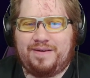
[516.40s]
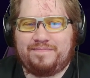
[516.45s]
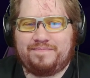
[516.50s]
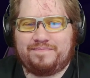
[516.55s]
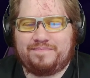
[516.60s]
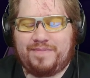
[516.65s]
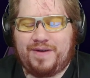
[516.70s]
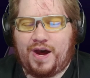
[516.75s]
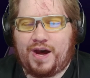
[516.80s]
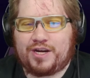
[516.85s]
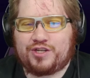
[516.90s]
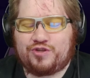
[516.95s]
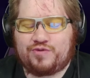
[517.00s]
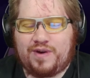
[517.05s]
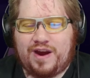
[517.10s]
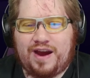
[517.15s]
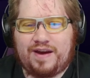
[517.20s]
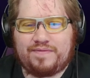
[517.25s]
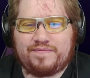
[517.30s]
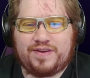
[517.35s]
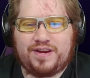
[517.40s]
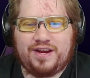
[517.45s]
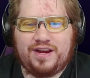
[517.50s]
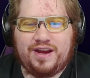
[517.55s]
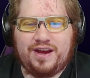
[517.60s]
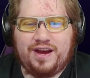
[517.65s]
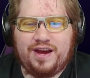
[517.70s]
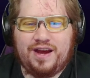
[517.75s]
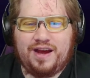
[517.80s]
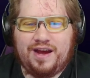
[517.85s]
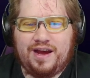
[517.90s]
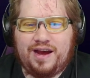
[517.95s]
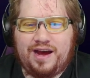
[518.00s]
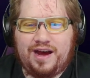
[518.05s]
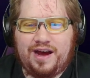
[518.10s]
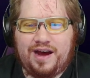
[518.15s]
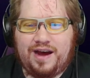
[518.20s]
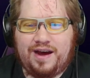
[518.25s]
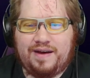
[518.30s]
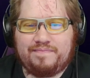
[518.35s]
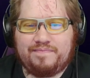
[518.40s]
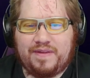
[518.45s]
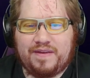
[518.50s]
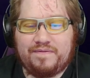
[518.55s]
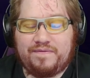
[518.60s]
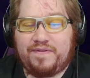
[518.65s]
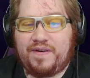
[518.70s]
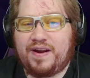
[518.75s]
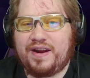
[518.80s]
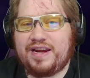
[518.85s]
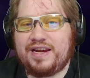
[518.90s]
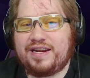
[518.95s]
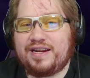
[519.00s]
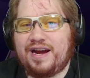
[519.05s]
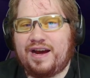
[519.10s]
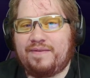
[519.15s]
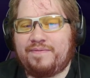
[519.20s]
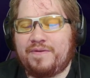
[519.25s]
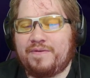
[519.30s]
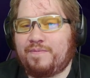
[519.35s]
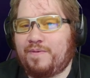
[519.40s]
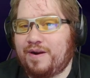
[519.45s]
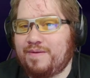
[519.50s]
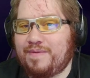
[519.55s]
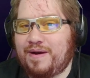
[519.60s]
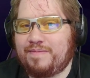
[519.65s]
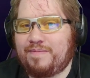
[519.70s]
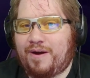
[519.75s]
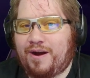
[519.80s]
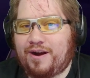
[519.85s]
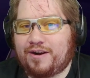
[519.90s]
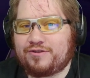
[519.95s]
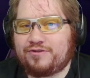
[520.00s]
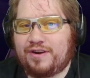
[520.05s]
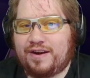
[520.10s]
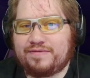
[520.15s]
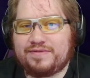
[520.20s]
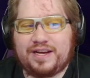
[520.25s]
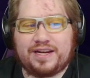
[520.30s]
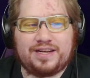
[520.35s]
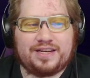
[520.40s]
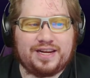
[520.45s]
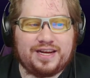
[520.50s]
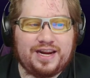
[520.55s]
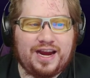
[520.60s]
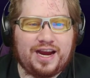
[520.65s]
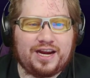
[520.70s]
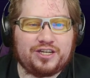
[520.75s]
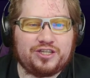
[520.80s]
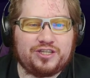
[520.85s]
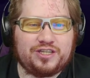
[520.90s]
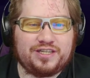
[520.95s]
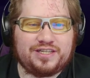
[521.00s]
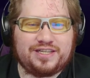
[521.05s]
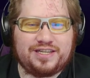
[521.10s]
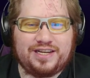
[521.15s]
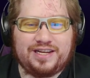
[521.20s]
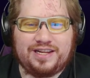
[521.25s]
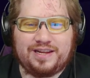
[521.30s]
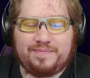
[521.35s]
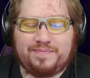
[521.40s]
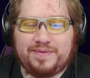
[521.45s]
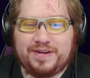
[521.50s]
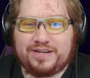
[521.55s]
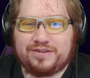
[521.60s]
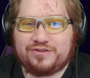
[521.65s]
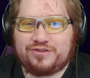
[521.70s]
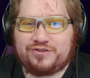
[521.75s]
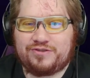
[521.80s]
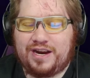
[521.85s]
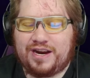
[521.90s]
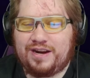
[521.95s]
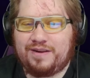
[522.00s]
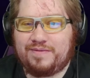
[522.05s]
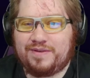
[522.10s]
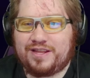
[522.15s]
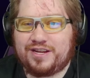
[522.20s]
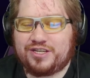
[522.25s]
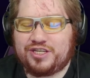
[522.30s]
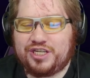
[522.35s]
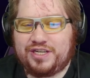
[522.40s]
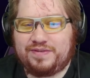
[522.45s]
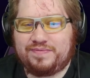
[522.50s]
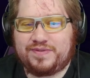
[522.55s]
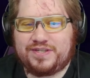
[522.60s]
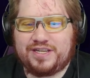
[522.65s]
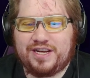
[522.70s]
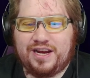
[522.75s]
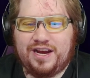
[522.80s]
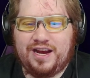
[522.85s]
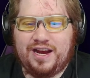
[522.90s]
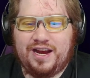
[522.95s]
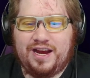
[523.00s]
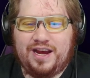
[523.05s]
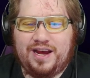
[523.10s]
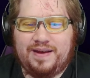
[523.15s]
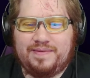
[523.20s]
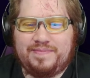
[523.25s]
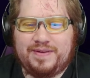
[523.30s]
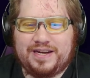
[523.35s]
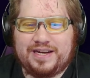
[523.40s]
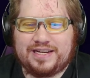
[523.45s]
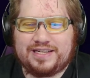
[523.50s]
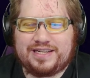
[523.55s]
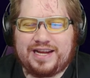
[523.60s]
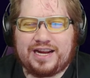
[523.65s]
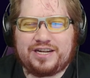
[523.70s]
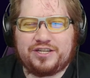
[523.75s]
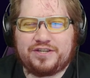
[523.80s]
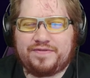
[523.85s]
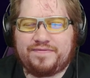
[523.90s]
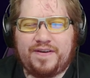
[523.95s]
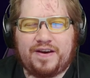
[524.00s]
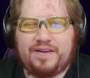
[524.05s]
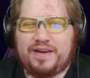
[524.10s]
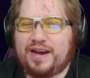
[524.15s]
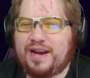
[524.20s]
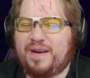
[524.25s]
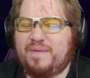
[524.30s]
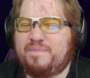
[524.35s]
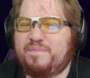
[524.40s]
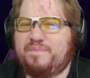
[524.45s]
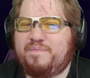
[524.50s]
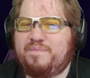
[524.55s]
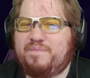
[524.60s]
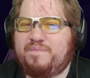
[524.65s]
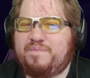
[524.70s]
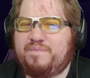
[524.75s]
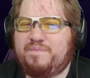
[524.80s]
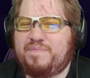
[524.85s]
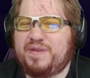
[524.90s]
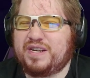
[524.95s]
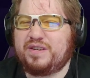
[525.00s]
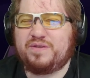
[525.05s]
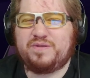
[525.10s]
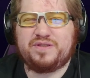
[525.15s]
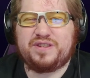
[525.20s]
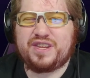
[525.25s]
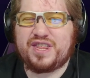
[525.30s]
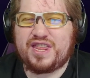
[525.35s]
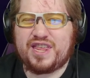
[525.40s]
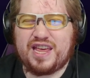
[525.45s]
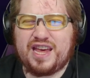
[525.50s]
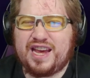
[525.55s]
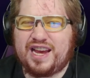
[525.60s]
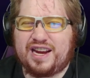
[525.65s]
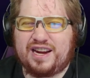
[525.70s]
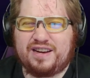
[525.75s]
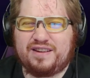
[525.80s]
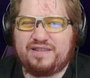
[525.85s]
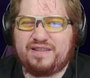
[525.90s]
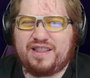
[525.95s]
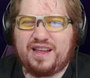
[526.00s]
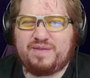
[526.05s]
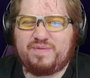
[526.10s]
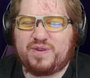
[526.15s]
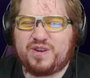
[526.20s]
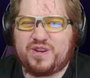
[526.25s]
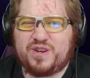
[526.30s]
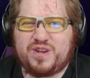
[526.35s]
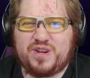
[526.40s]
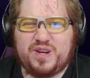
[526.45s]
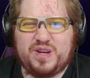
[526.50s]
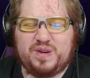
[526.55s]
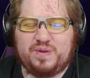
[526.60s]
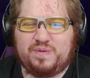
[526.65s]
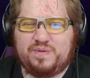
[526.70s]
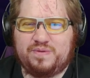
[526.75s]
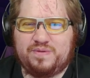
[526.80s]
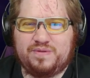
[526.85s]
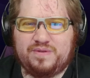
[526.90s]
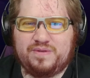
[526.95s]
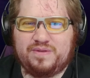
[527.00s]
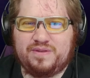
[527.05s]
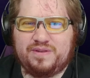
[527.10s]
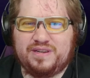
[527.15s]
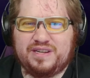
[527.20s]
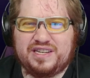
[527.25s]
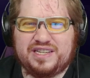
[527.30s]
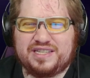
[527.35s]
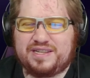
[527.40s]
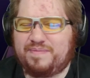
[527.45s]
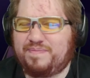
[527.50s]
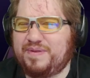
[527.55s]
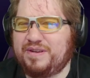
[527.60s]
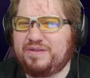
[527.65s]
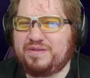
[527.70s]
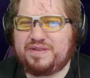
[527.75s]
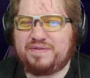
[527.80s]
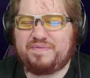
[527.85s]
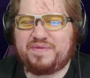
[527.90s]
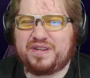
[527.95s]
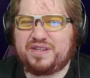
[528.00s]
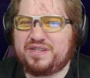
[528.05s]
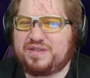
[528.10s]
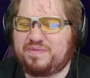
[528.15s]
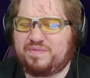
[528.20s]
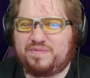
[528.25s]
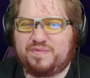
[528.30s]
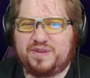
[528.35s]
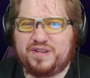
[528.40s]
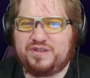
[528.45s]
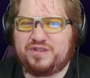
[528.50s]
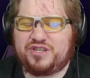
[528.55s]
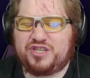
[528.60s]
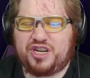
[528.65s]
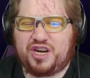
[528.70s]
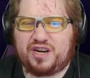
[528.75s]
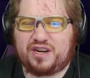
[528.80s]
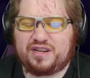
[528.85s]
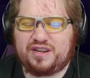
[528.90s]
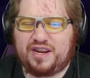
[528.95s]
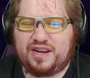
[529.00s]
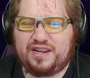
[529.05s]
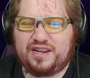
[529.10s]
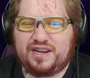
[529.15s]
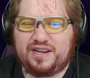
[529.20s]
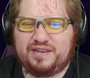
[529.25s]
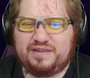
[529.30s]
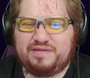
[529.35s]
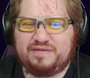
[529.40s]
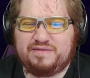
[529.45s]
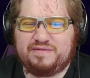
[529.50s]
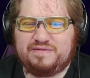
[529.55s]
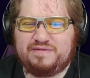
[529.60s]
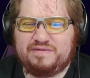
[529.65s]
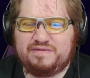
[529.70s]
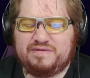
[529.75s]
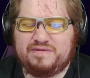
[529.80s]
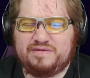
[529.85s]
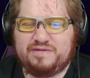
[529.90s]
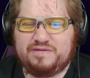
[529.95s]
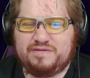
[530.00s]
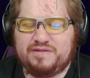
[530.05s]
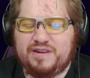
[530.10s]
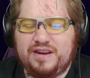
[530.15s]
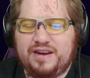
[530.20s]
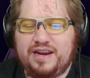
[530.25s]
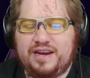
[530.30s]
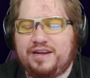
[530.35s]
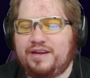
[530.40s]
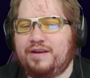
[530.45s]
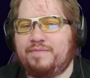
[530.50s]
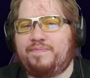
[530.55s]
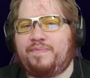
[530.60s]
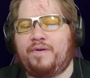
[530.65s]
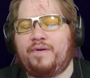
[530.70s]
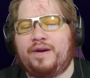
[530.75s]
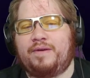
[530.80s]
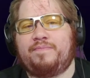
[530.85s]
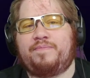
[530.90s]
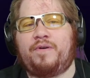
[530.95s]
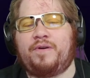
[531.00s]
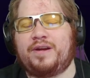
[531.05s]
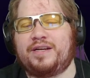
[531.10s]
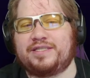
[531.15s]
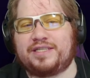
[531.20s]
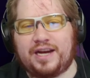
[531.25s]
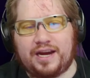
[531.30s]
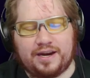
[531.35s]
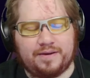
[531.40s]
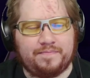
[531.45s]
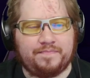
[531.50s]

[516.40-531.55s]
mock draft. Funny enough, in one of my mock drafts, I did actually see the Bills trading with the Chiefs because that just felt like a Bills thing they would do. Because the Bills have done some weird junk lately. Point aside.